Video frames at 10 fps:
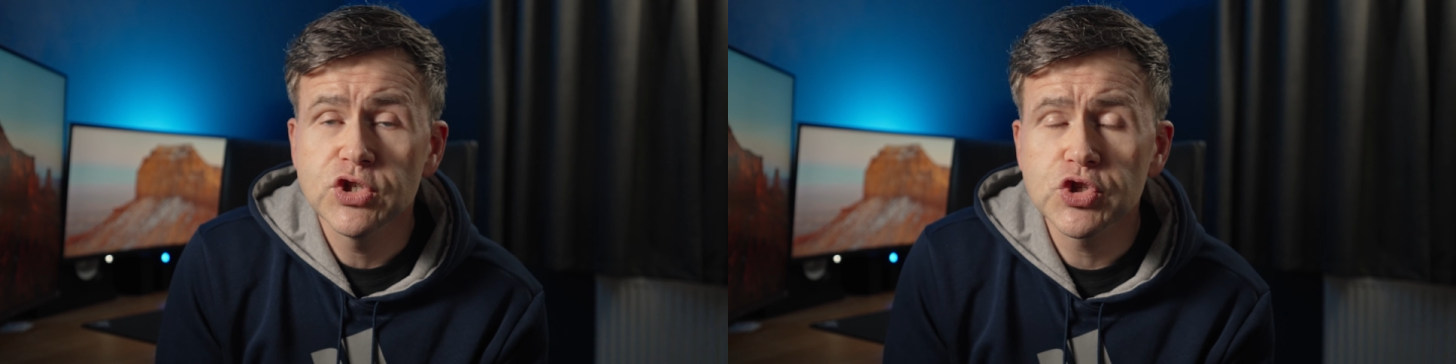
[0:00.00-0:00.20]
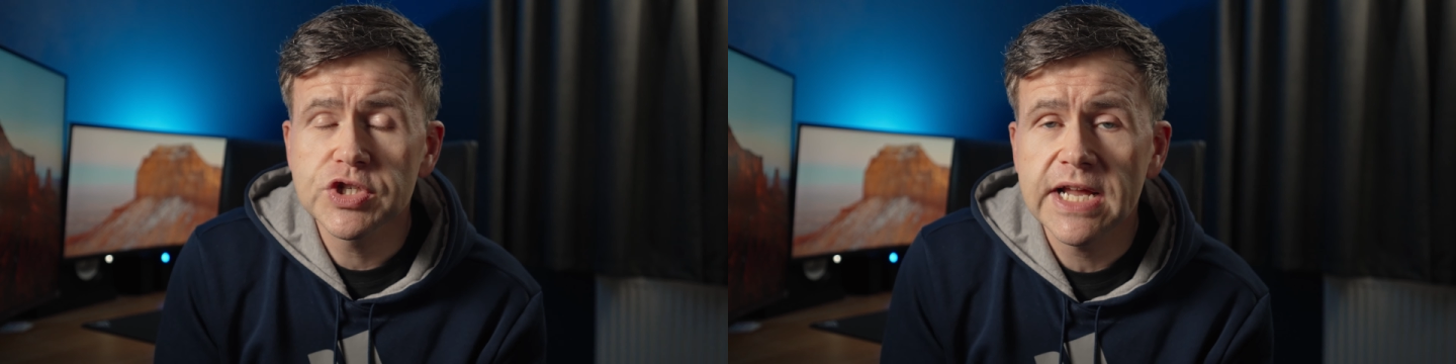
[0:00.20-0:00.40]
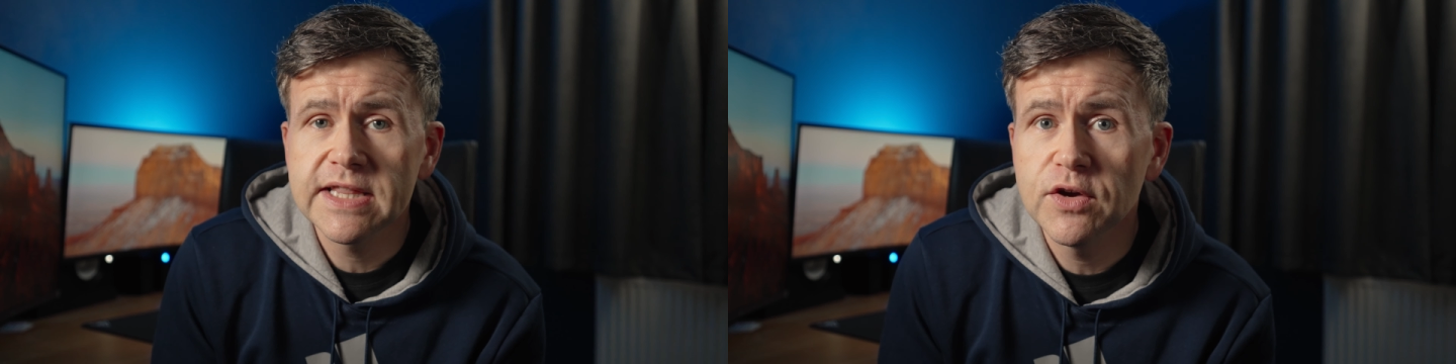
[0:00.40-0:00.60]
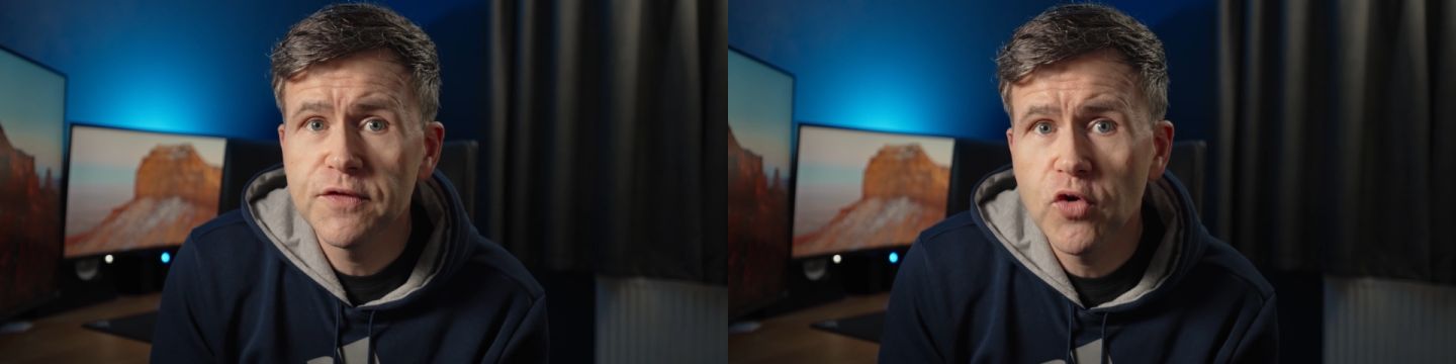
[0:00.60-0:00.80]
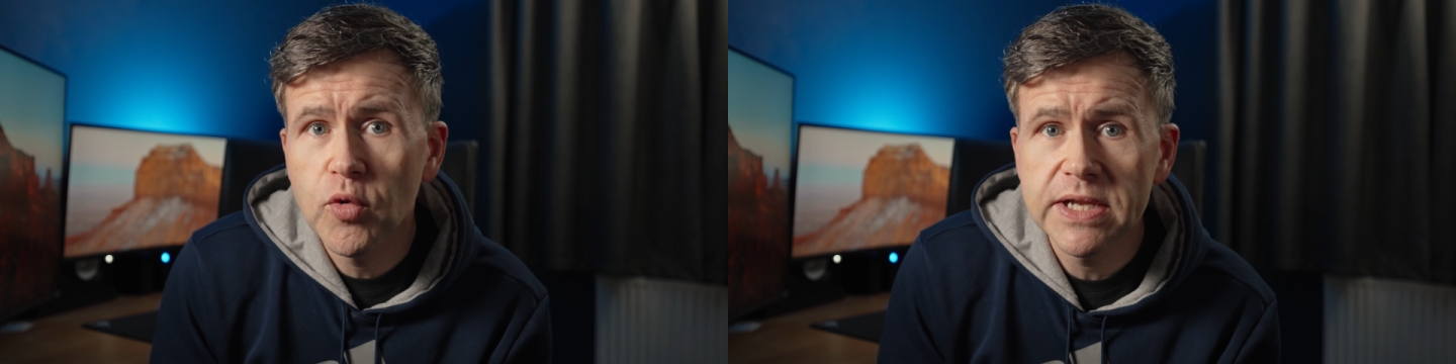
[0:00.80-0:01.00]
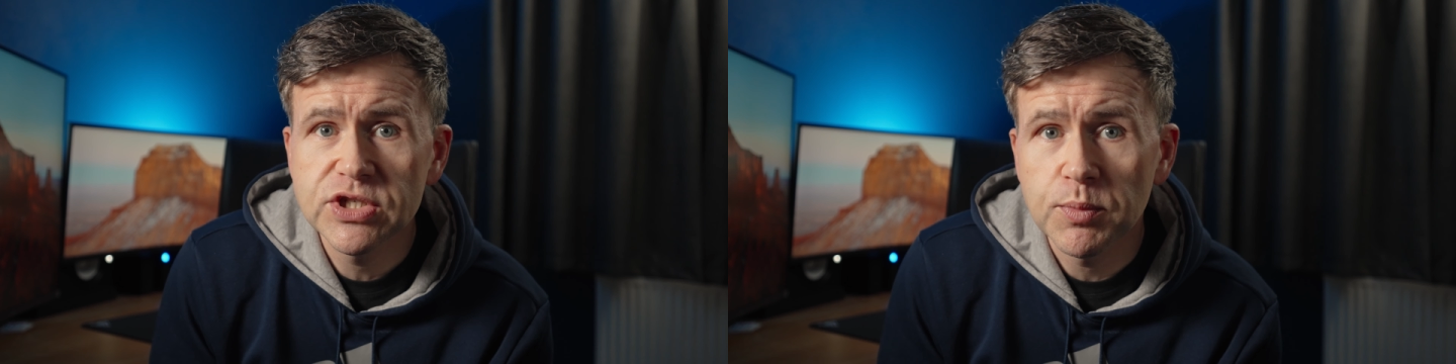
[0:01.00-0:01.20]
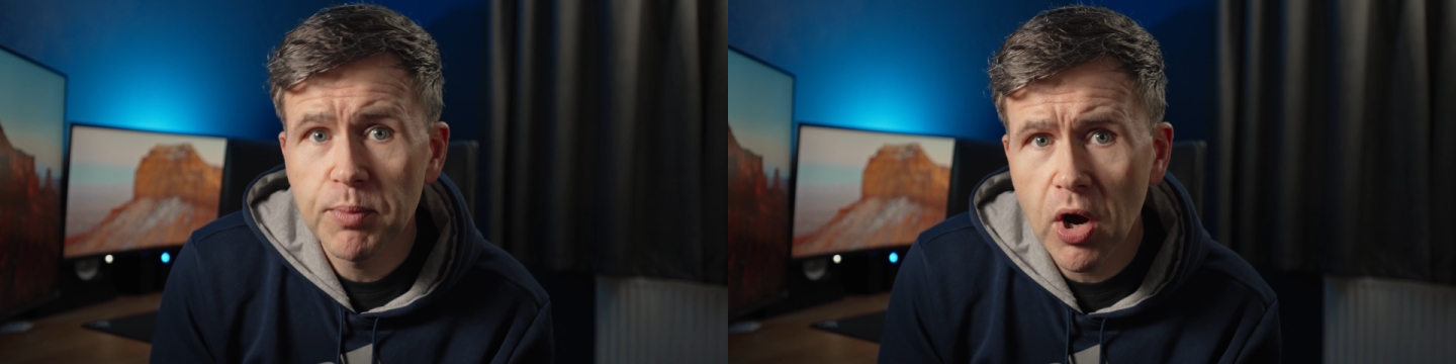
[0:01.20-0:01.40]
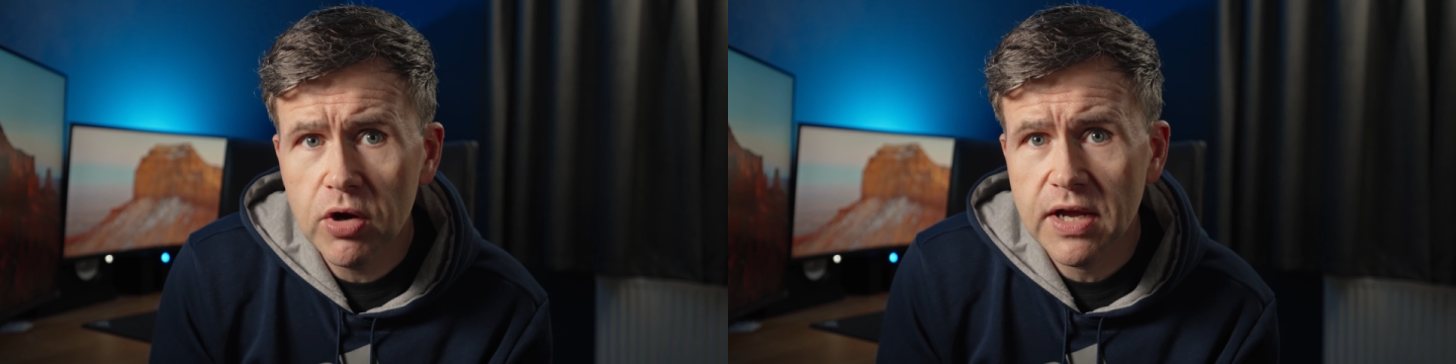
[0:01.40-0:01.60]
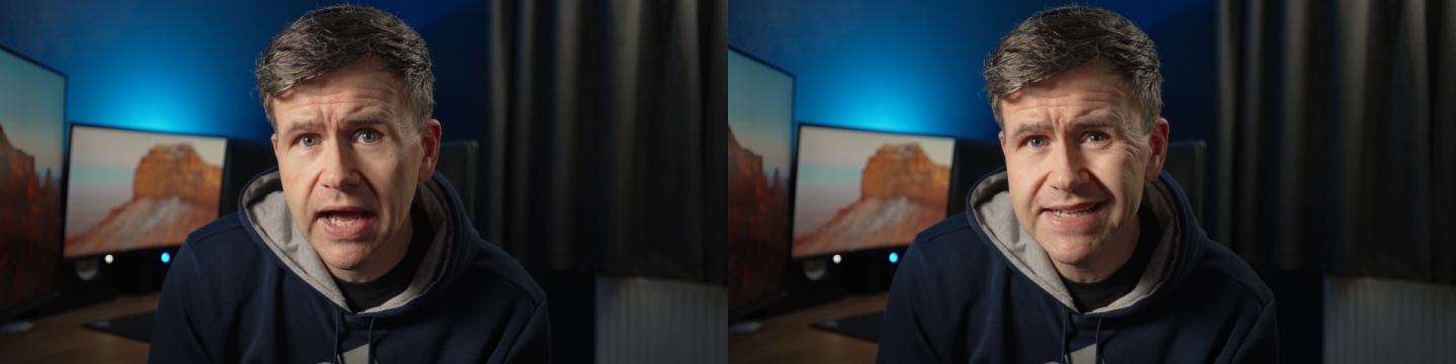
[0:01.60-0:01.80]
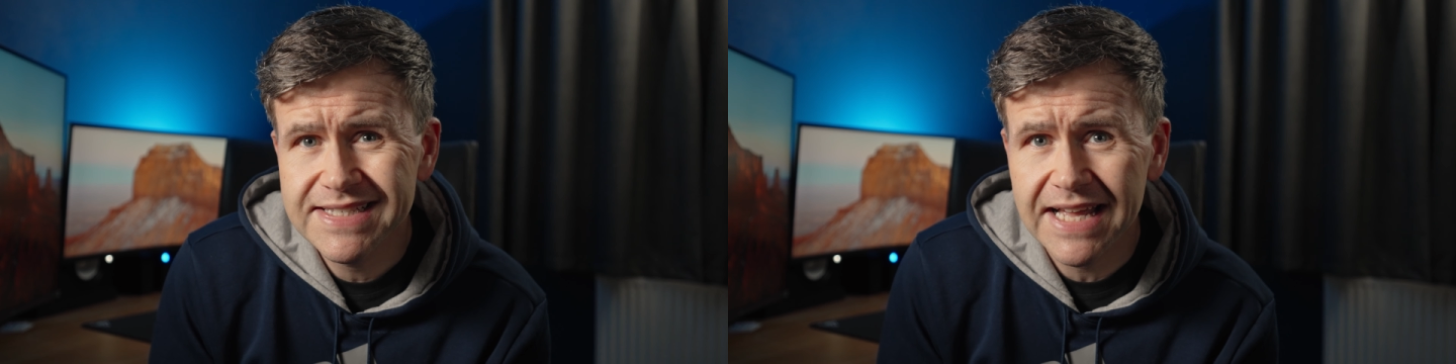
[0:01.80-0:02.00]
just like the aforementioned
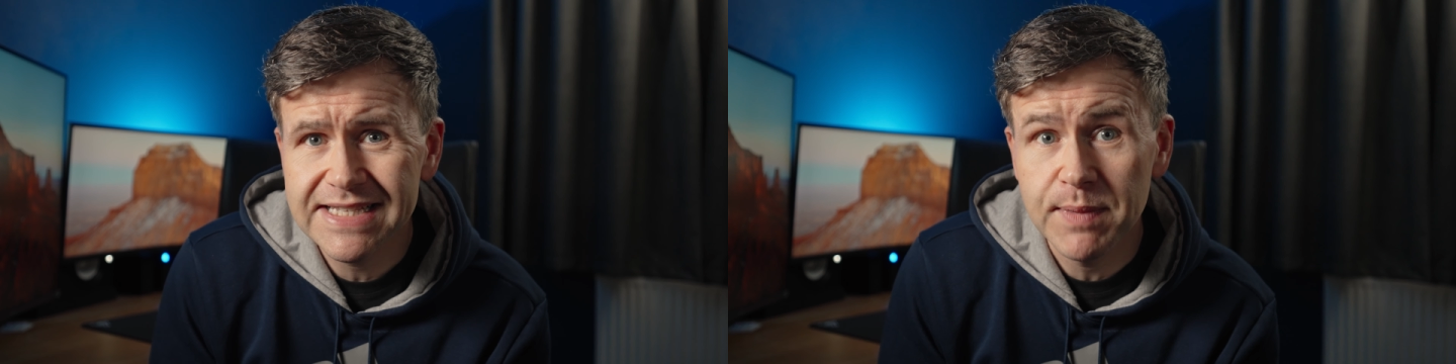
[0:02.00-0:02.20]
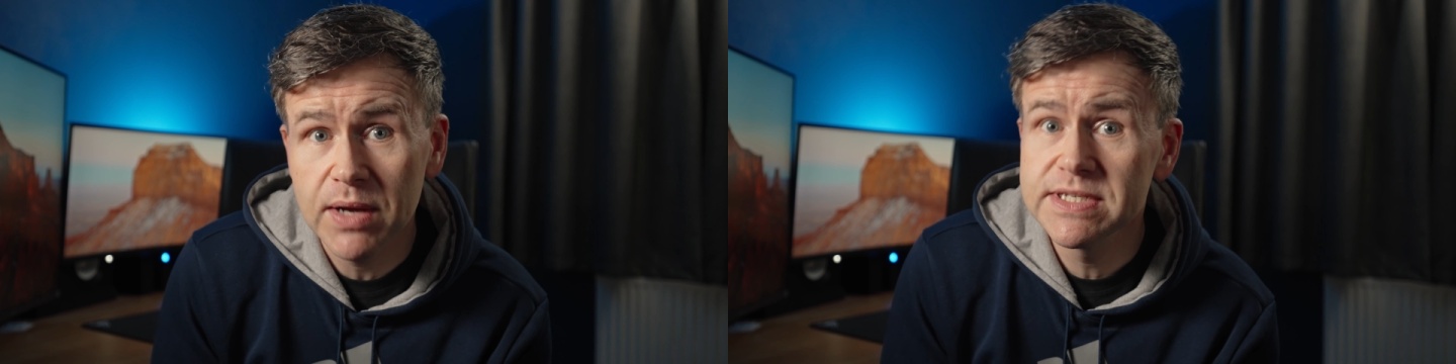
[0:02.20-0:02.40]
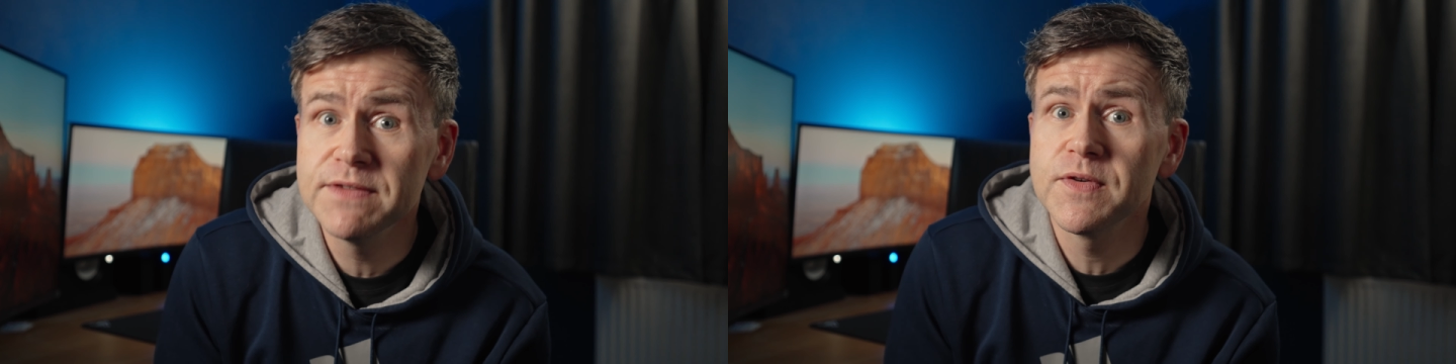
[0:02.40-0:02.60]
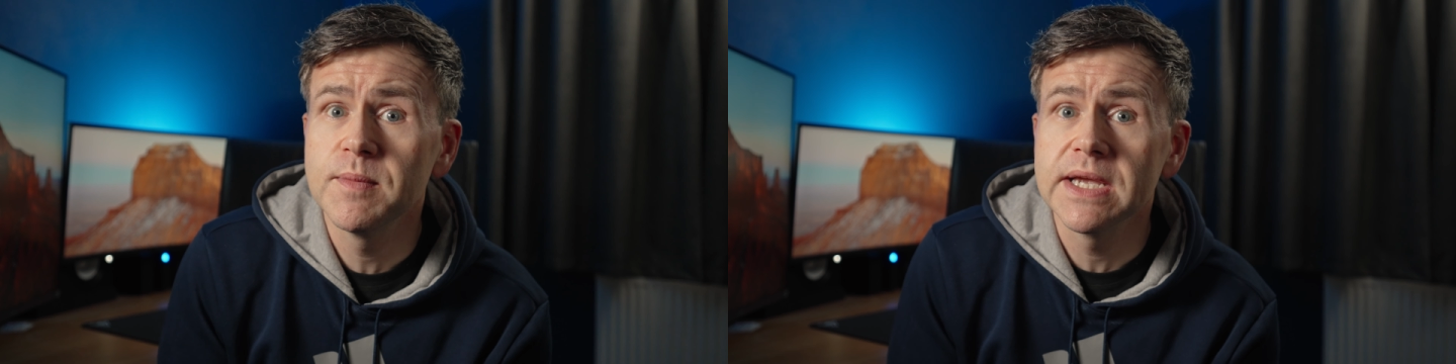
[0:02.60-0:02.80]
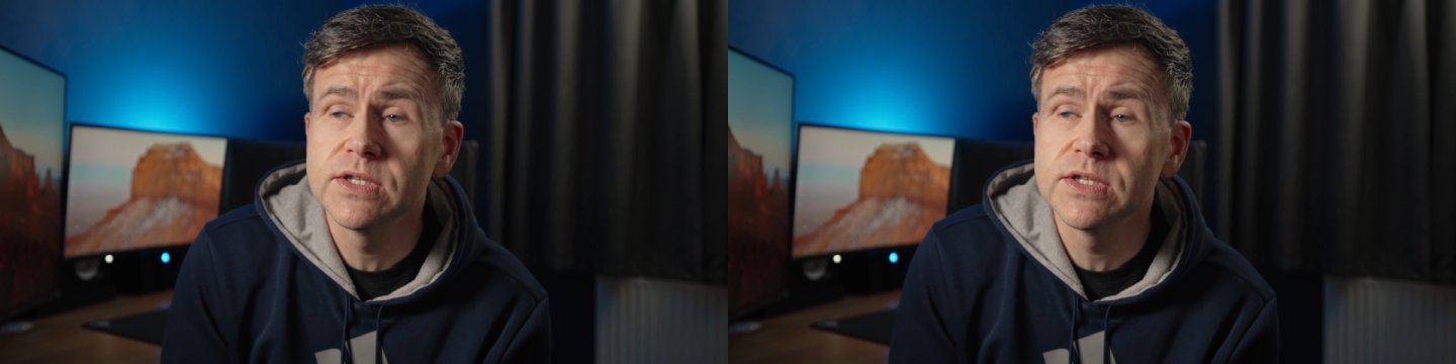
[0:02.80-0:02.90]
podcast, that's about it for me.